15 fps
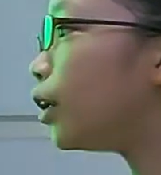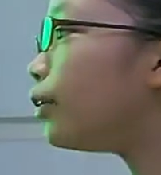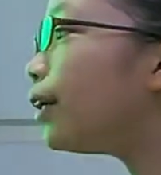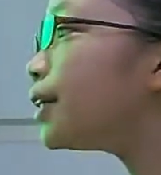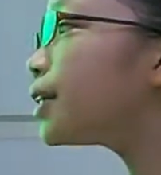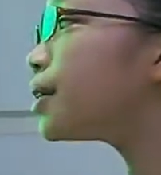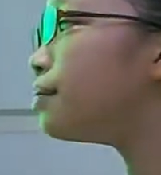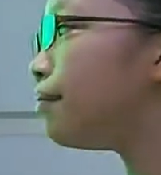you
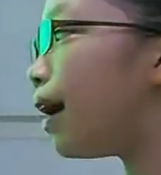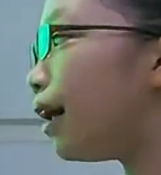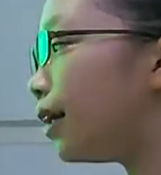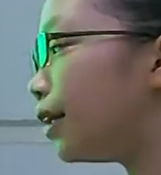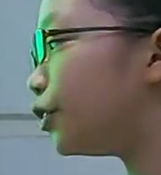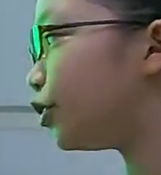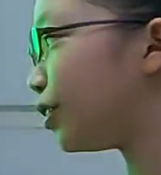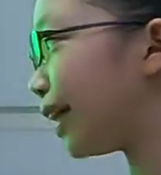need to
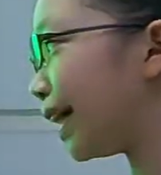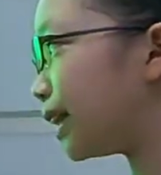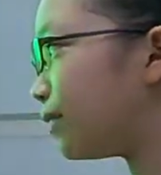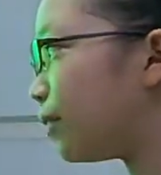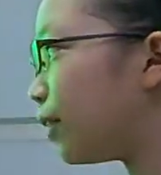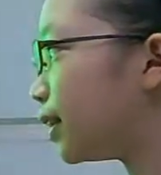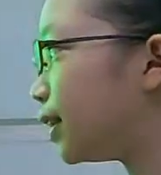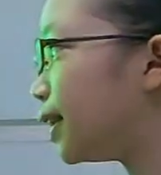balance
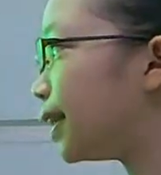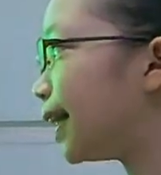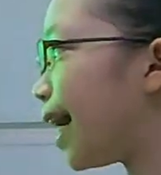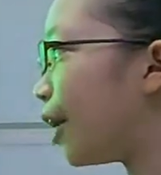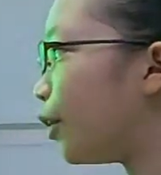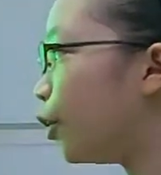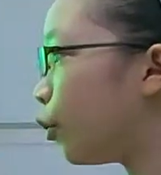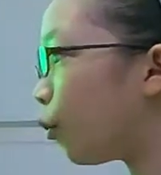transfer to
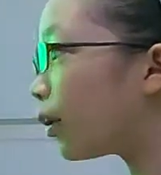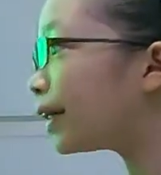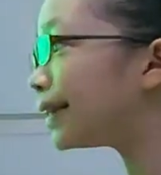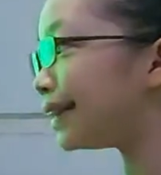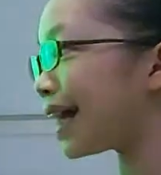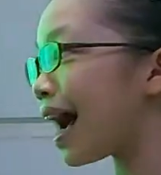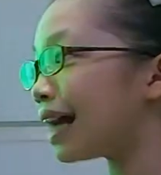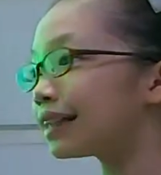get your
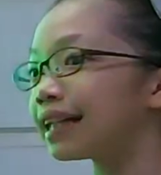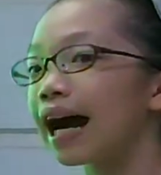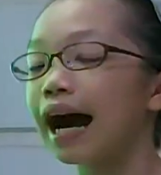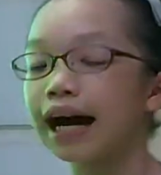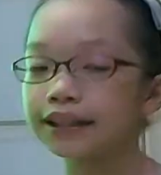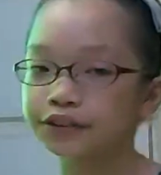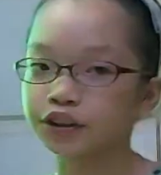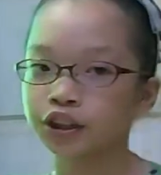debt
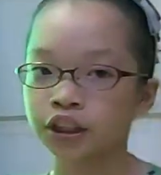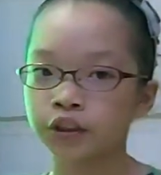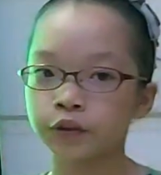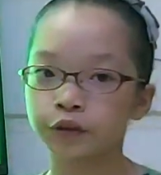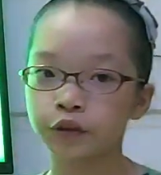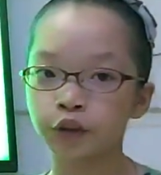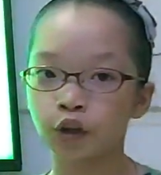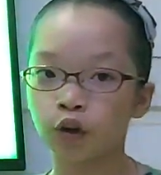under
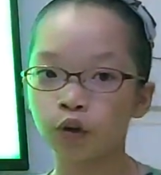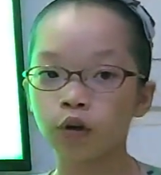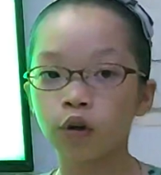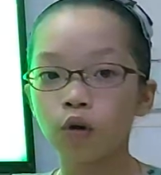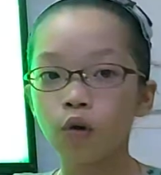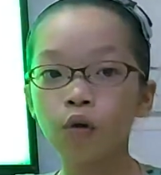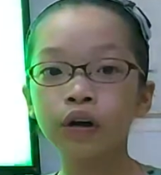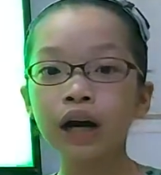control,
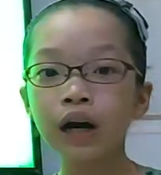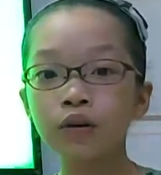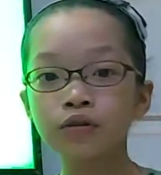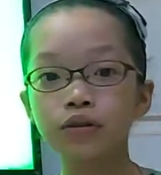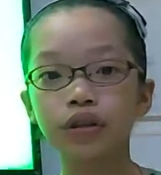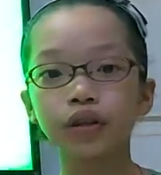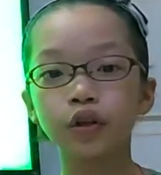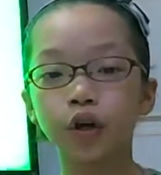or else
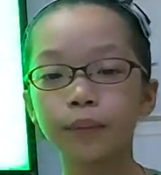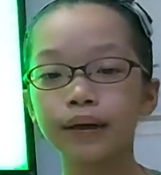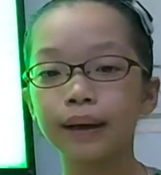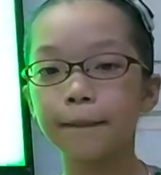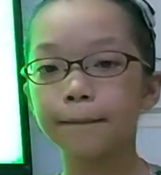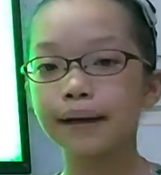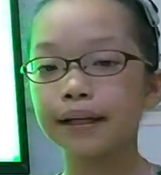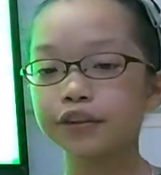you'll be
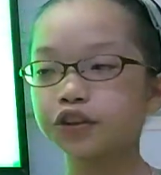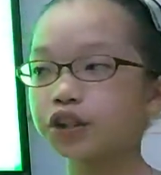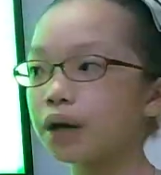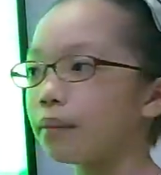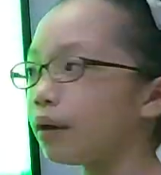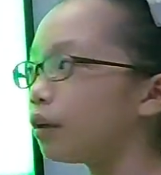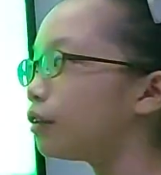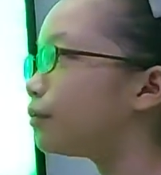in big
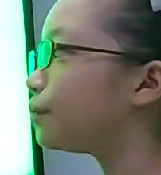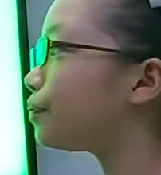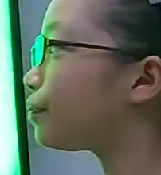trouble.